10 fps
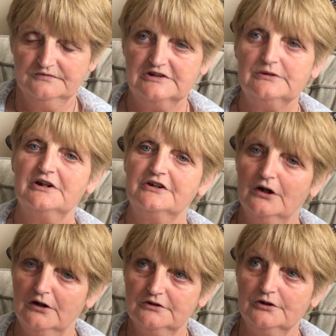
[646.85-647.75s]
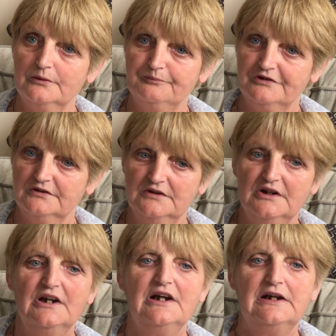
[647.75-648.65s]
So I called up
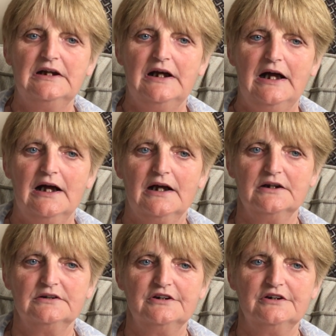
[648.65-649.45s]
and